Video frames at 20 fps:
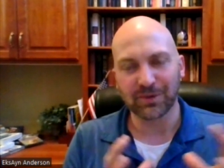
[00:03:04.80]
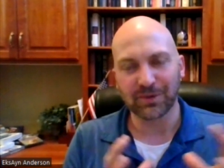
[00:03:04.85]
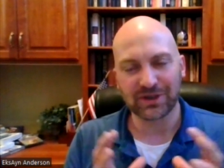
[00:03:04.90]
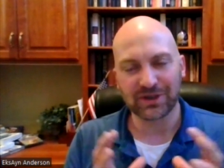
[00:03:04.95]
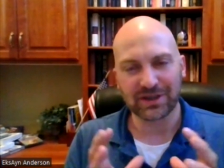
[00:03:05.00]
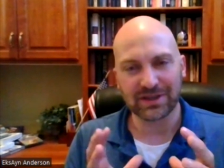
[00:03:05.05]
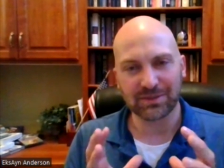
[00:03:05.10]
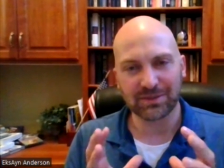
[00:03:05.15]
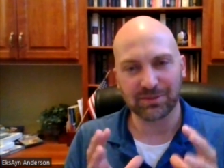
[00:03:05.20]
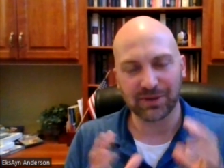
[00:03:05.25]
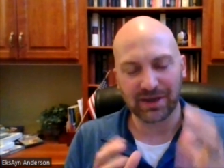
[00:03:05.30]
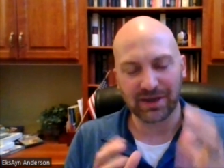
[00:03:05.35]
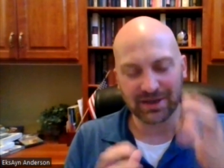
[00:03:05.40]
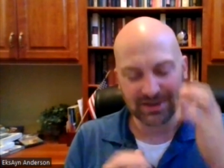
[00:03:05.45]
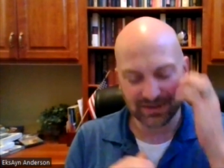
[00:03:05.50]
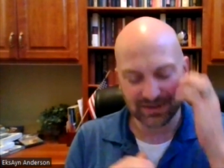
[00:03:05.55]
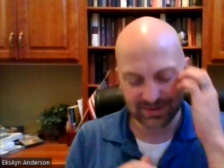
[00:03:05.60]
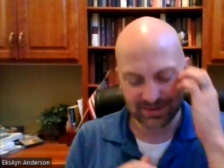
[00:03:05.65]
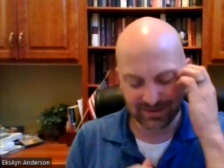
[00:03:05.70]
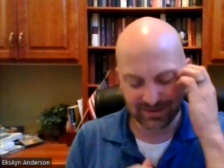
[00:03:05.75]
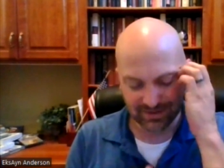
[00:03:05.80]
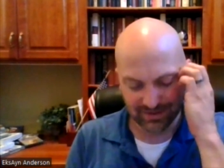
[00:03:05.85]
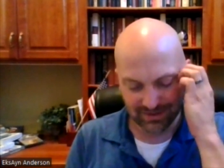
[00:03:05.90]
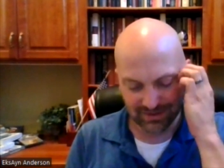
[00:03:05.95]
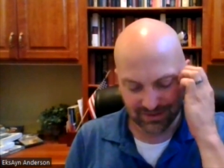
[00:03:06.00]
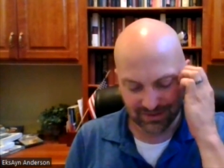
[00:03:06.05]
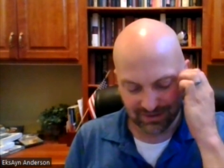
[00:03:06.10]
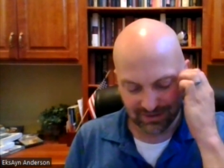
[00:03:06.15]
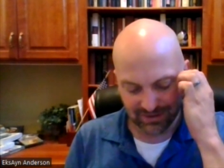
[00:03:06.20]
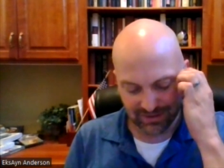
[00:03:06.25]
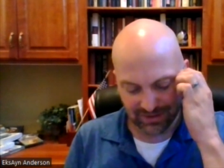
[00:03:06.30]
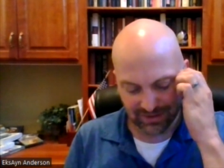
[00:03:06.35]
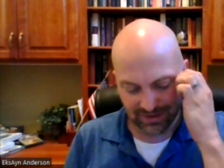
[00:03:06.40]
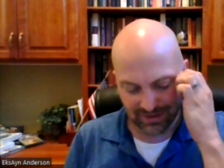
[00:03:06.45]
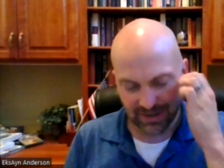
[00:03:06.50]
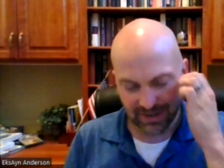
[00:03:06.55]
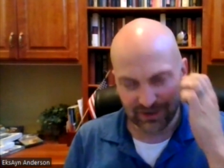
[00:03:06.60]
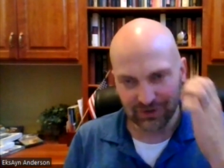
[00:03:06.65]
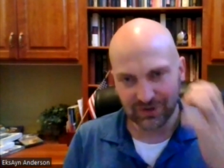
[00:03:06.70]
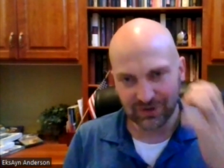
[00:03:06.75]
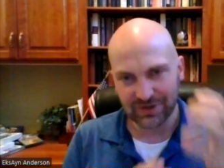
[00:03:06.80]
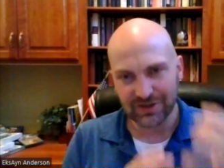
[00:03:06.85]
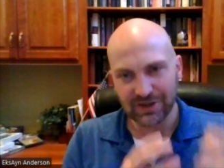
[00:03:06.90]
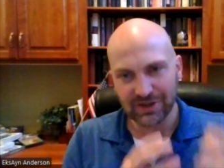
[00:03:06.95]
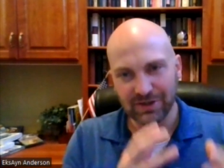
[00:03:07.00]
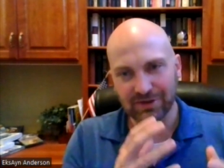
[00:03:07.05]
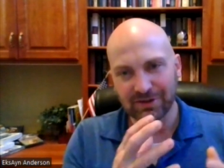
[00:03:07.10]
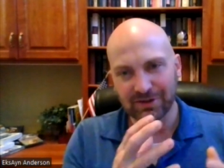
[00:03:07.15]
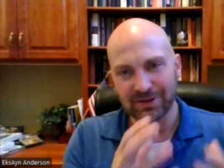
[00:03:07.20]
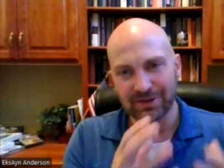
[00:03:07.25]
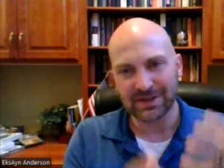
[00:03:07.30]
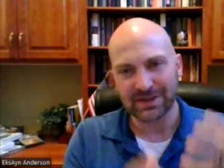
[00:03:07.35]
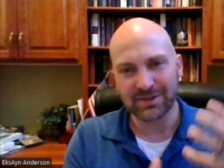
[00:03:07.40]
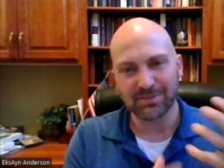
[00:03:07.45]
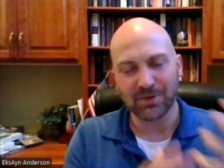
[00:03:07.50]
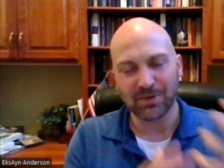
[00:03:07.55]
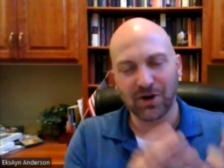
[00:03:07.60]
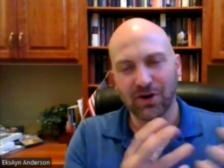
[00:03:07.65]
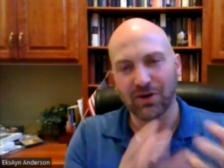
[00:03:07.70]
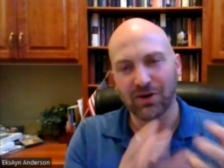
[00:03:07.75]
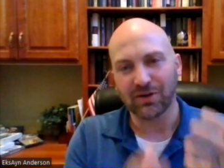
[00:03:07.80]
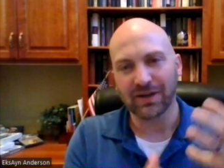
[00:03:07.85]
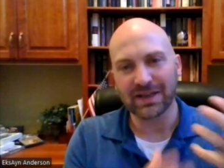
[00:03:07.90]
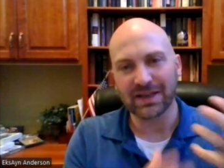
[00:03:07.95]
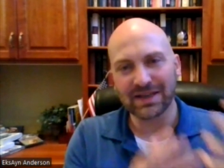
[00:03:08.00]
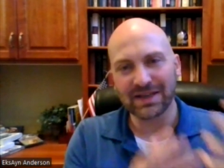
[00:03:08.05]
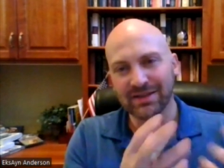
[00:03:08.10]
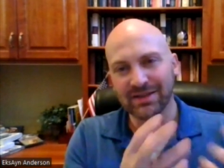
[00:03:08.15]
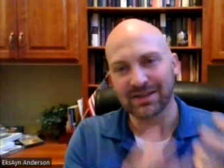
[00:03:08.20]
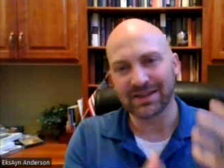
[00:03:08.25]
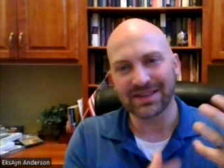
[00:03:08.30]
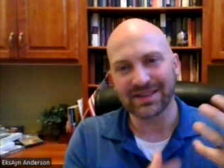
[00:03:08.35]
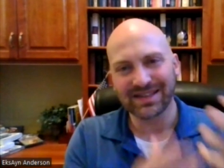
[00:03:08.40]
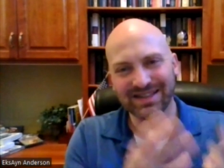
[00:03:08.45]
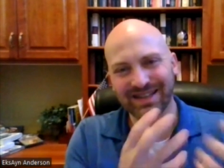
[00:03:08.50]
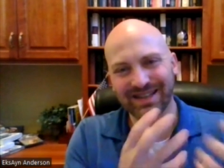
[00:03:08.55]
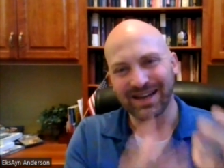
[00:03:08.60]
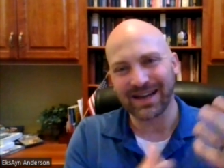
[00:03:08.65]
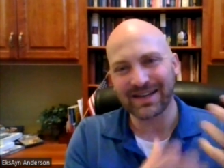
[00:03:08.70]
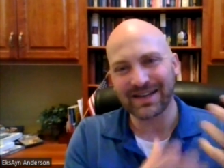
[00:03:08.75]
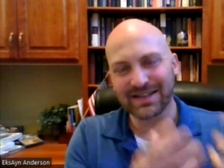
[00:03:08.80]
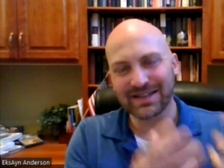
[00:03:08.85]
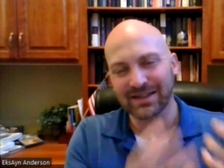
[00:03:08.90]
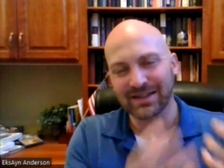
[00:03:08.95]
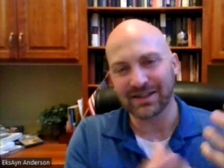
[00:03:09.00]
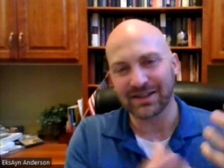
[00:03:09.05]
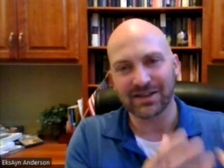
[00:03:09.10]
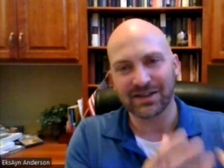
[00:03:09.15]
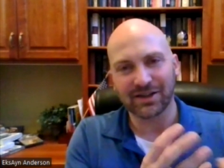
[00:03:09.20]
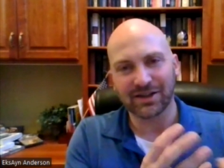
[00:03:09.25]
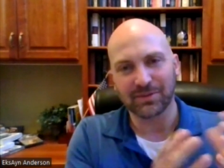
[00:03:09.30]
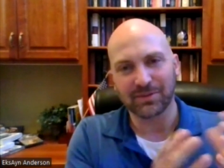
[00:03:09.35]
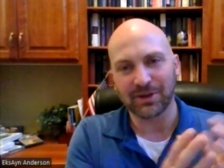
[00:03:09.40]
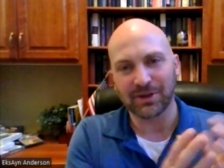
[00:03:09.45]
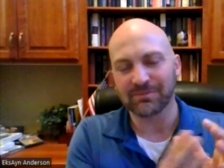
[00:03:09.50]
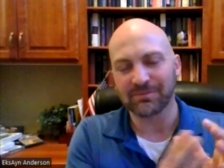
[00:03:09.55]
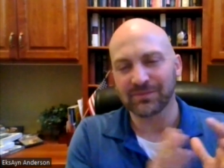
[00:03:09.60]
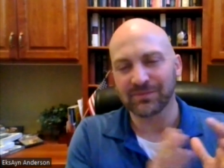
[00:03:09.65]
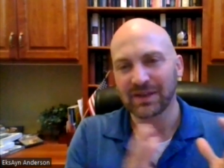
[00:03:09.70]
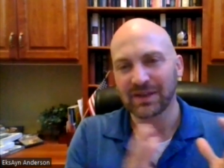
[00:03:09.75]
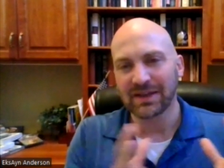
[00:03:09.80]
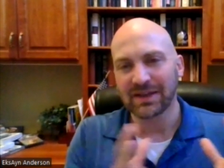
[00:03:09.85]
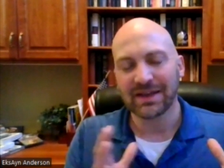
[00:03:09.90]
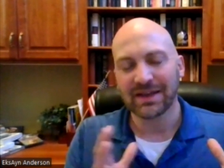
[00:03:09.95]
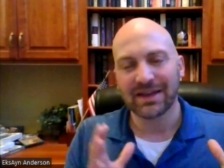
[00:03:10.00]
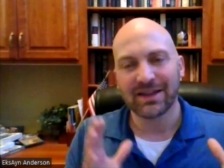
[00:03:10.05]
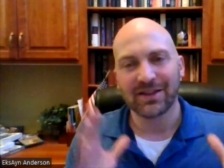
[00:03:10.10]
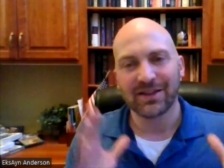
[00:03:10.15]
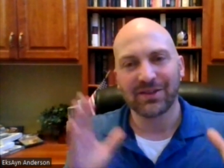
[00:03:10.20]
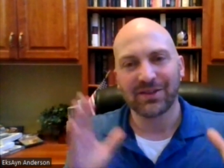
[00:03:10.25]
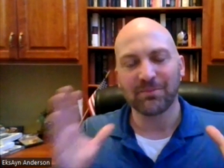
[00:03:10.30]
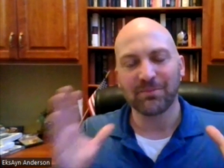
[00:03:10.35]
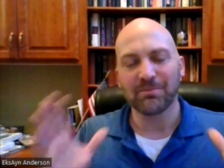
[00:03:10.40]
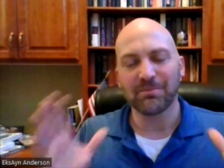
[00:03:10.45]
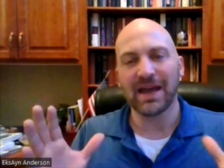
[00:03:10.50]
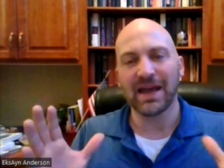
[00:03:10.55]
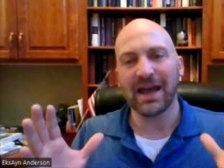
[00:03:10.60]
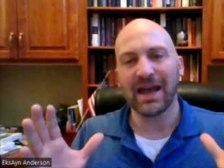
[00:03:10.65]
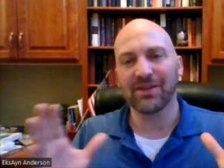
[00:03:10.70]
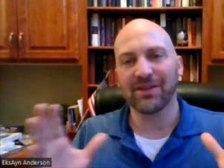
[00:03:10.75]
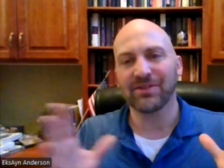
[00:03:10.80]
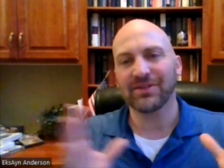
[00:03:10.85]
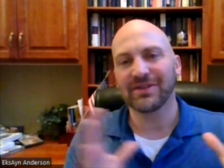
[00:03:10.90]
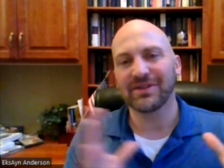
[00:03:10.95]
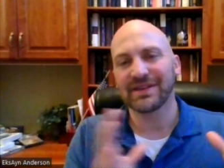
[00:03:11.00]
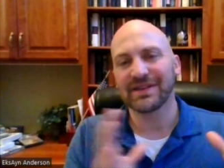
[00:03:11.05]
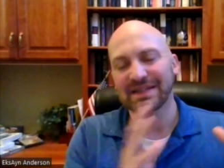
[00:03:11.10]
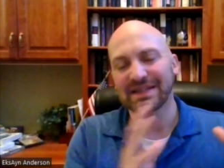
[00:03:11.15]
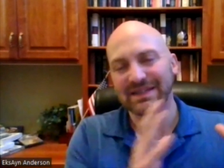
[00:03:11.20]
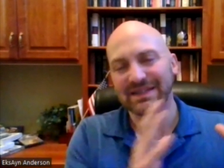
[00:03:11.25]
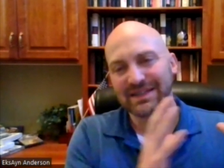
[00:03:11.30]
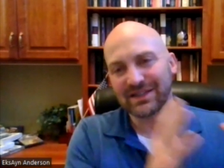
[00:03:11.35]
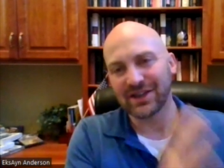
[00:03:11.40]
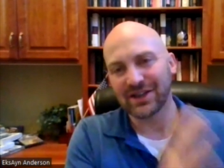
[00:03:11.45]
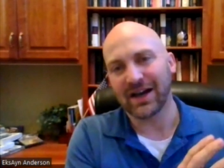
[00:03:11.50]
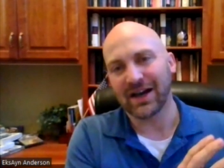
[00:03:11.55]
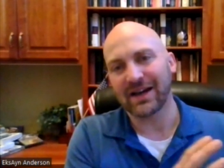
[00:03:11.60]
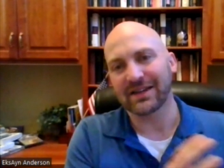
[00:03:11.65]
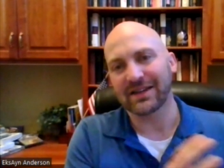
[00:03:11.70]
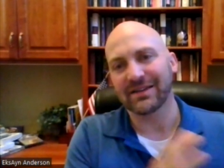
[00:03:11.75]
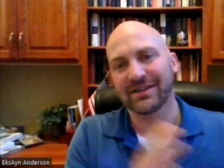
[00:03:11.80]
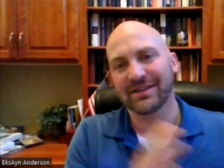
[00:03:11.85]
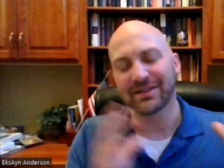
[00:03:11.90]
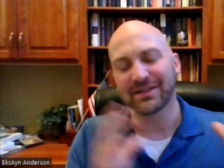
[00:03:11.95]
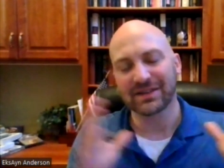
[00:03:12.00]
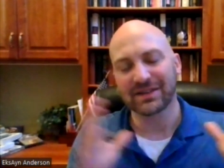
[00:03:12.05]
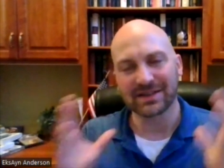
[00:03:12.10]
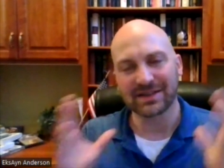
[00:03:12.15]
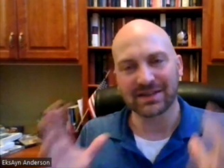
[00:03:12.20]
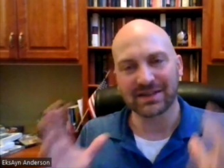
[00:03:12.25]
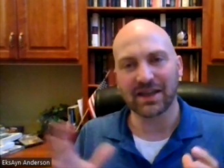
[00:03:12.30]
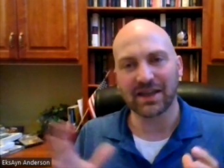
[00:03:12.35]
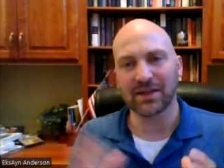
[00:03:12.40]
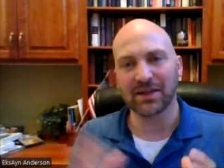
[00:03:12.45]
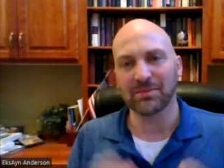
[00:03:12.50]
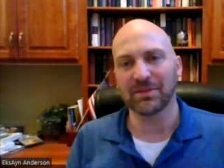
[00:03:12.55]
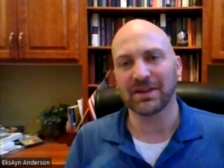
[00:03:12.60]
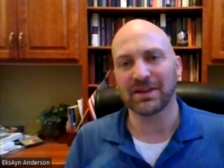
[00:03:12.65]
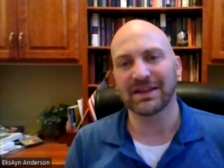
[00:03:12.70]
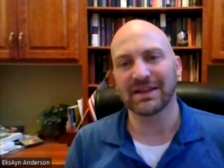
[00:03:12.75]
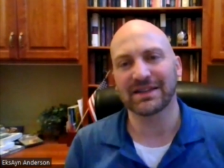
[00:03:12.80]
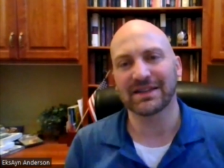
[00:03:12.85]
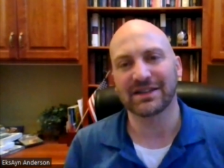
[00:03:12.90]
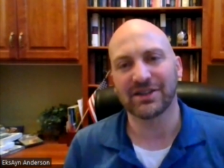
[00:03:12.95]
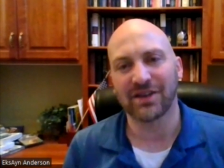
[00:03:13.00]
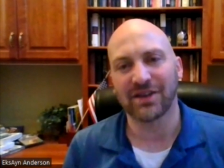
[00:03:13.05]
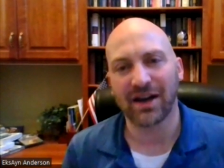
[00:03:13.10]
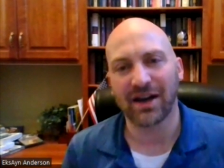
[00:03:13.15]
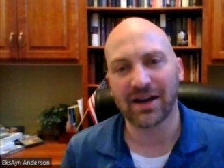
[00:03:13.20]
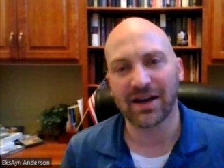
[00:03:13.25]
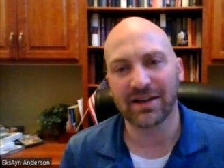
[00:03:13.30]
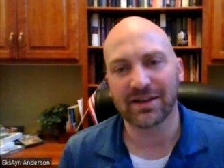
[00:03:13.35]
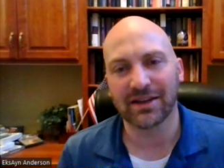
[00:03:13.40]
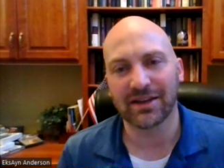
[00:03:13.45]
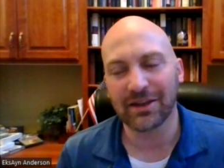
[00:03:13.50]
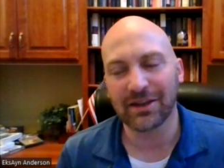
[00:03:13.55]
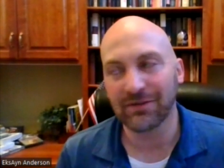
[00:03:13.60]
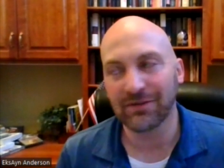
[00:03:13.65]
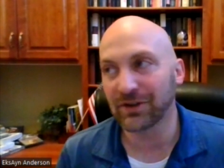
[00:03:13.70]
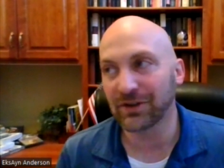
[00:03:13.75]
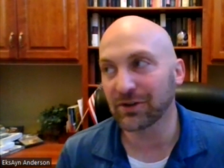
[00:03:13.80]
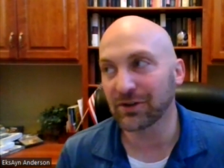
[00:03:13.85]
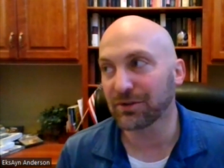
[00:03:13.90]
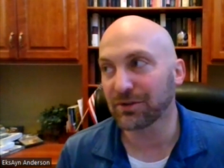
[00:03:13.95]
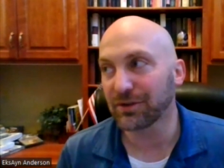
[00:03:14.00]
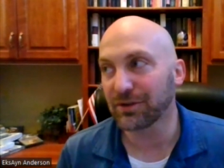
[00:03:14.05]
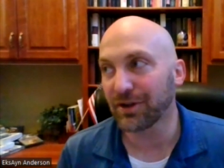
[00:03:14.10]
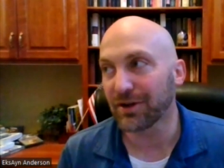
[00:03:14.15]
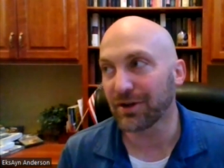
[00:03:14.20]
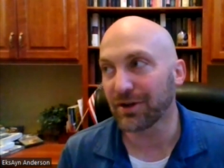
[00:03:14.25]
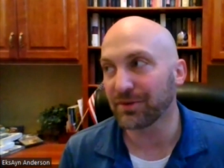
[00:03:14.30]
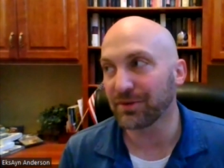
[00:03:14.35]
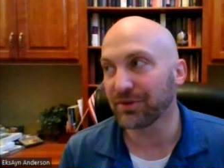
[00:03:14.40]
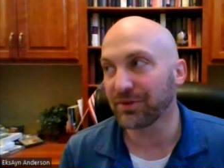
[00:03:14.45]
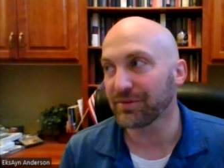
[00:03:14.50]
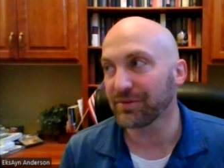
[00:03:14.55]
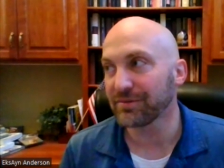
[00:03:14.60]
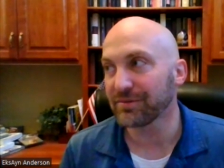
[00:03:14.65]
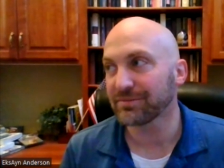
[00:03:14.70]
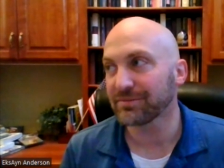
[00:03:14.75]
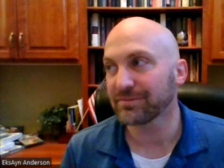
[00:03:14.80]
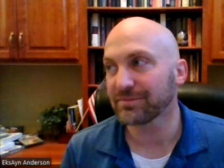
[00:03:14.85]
which explains, and just the things that Einstein talked about, the math is not the same, and it's not even close.